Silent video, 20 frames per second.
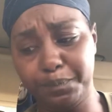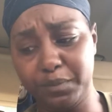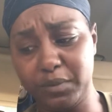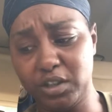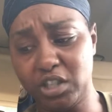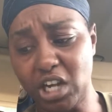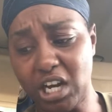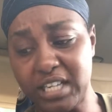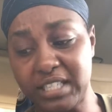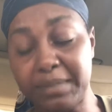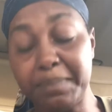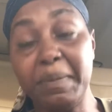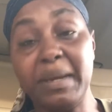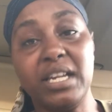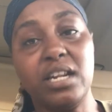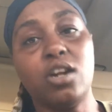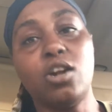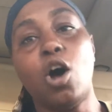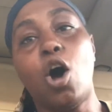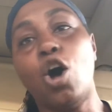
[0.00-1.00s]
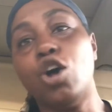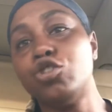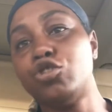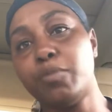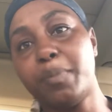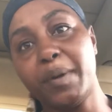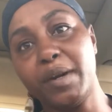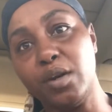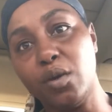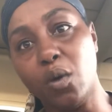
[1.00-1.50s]
just being an
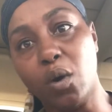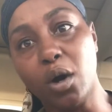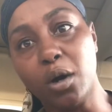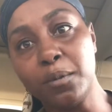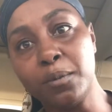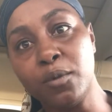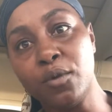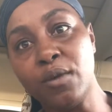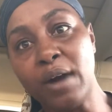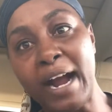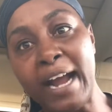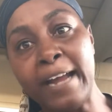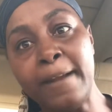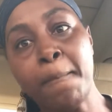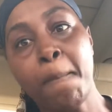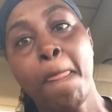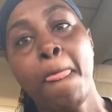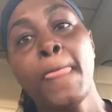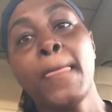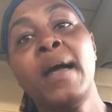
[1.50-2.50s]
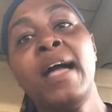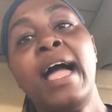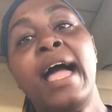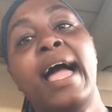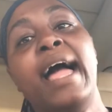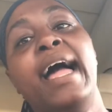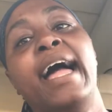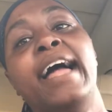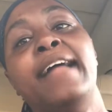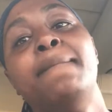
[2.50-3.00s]
entrepreneur, right?
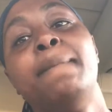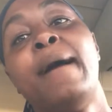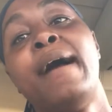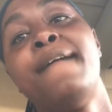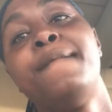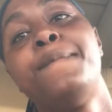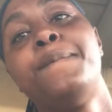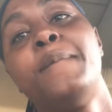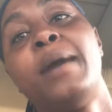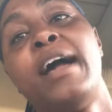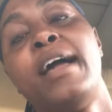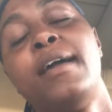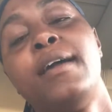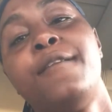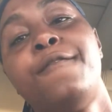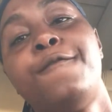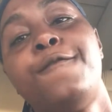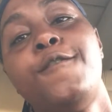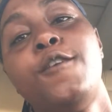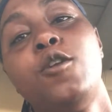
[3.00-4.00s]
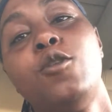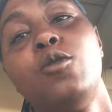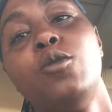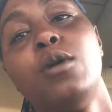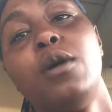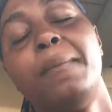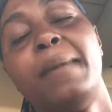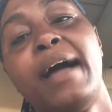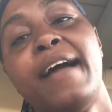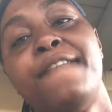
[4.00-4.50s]
And
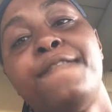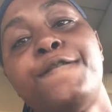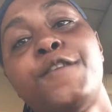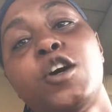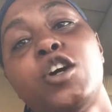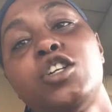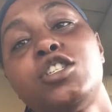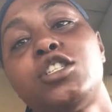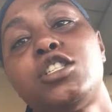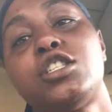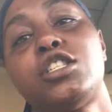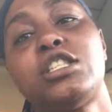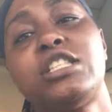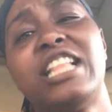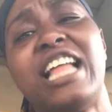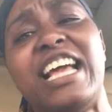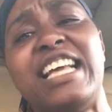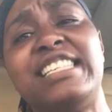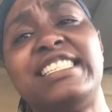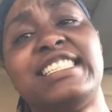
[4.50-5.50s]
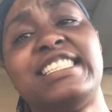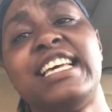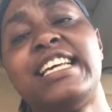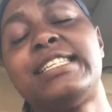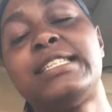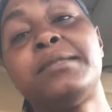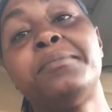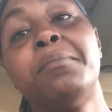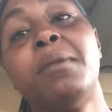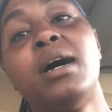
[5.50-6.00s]
my first like
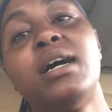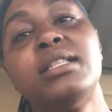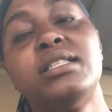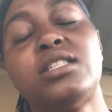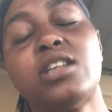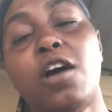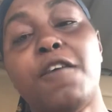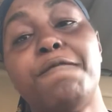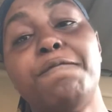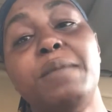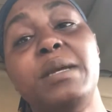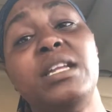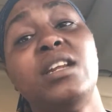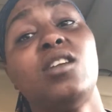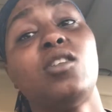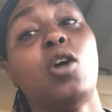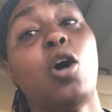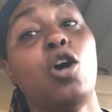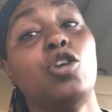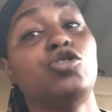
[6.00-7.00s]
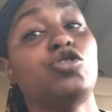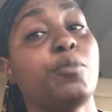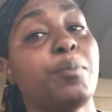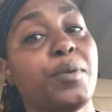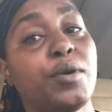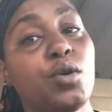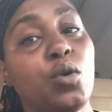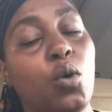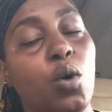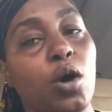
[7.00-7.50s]
6 months of being an
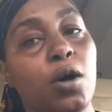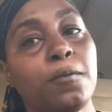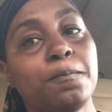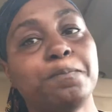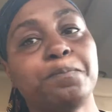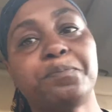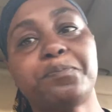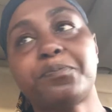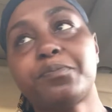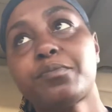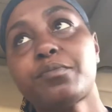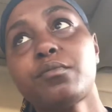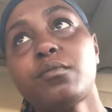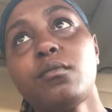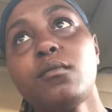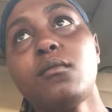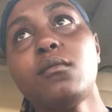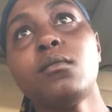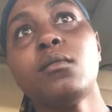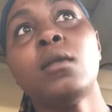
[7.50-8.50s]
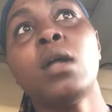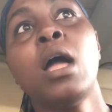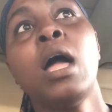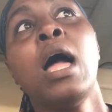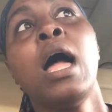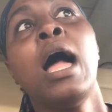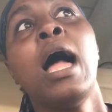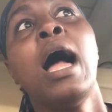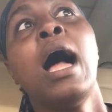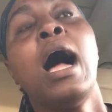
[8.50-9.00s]
entrepreneur.
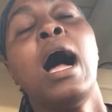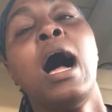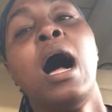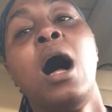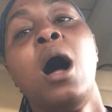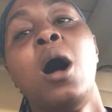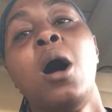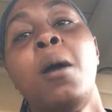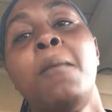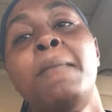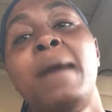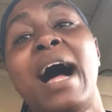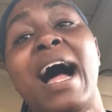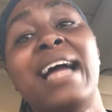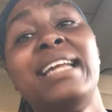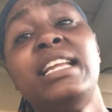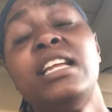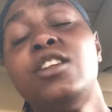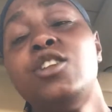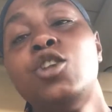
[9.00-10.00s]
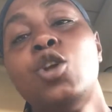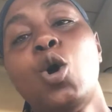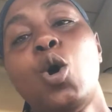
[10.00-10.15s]
I didn't